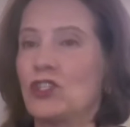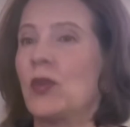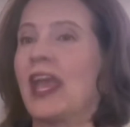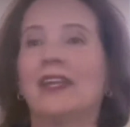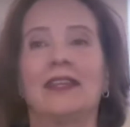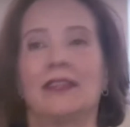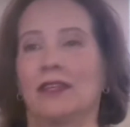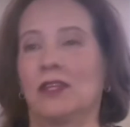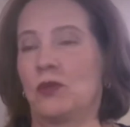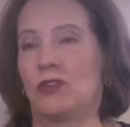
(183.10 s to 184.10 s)
don't do
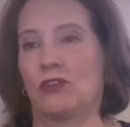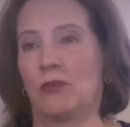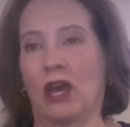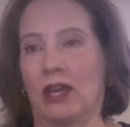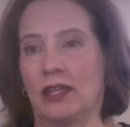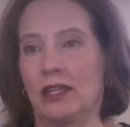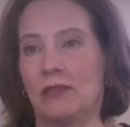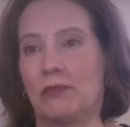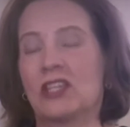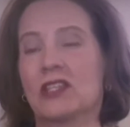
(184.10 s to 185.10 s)
anything with your
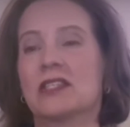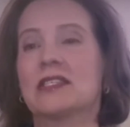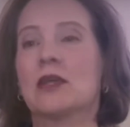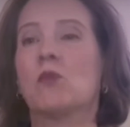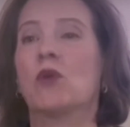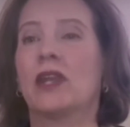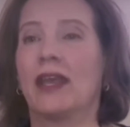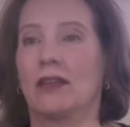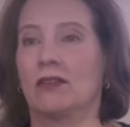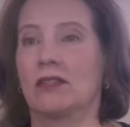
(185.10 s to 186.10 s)
body because someone
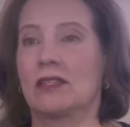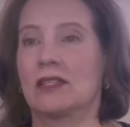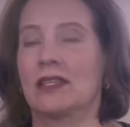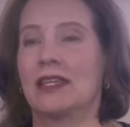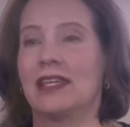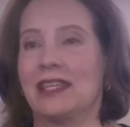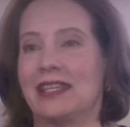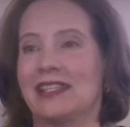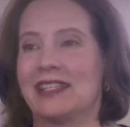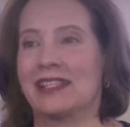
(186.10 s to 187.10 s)
else
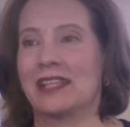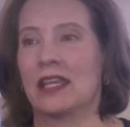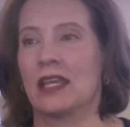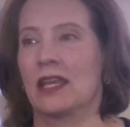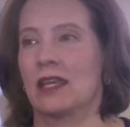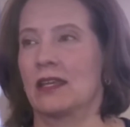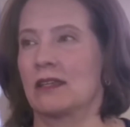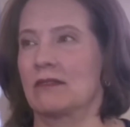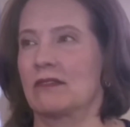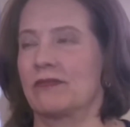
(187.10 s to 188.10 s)
is
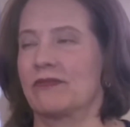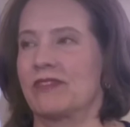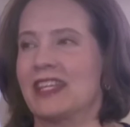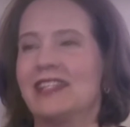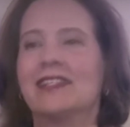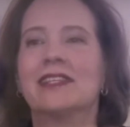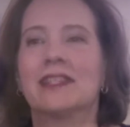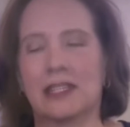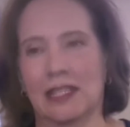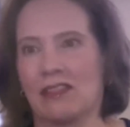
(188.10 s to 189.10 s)

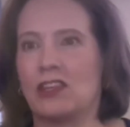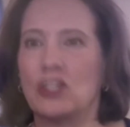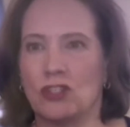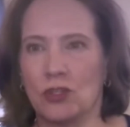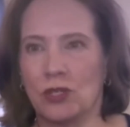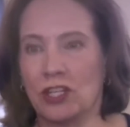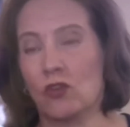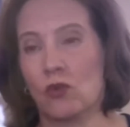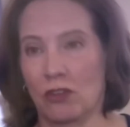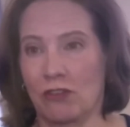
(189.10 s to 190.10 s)
insisting that you do it in
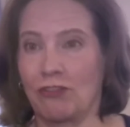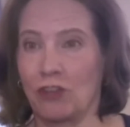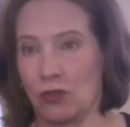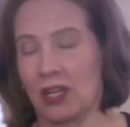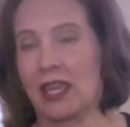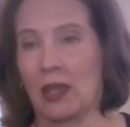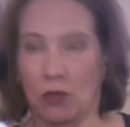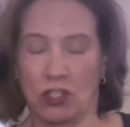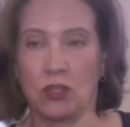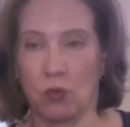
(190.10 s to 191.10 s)
order for you to get what you